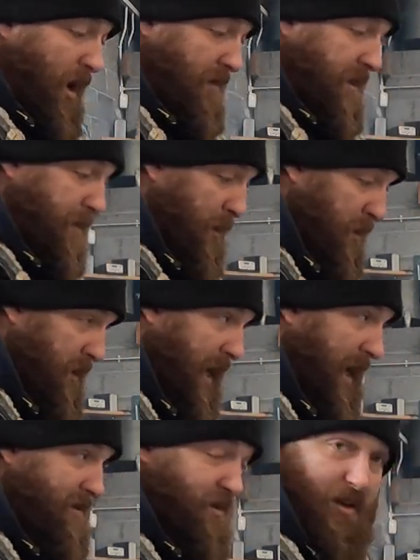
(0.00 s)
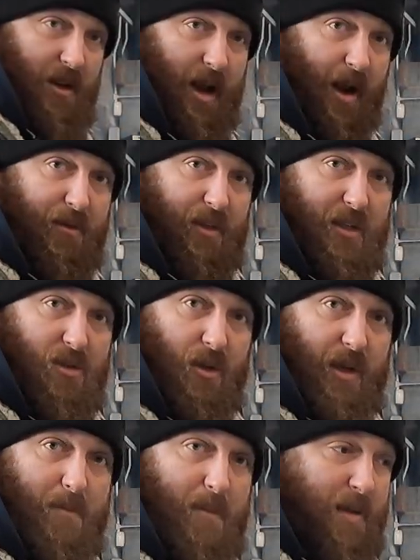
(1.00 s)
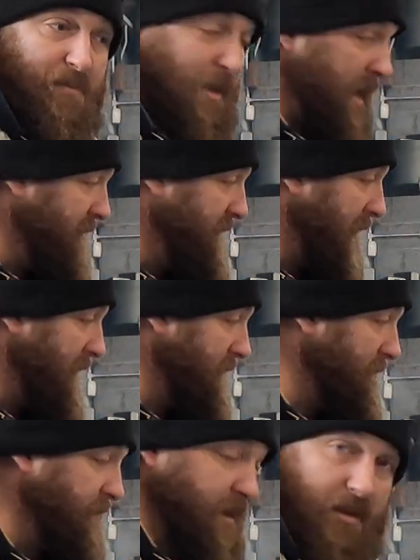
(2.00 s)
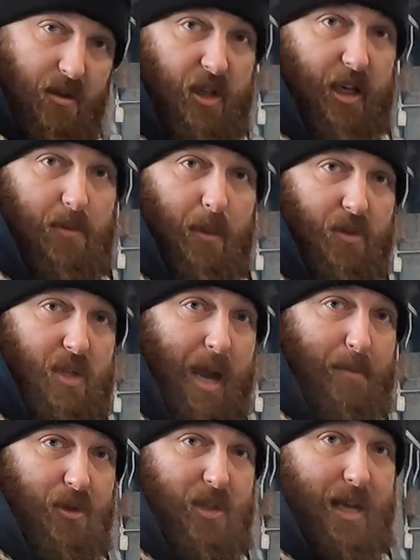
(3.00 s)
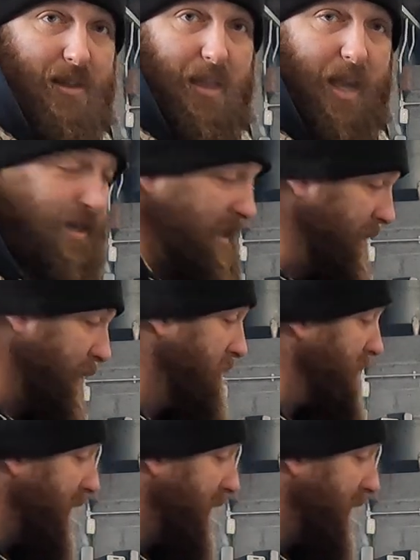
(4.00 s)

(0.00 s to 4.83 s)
on the bulkhead, everything's looking mint, and then 6 months, 9 months down the line, it looks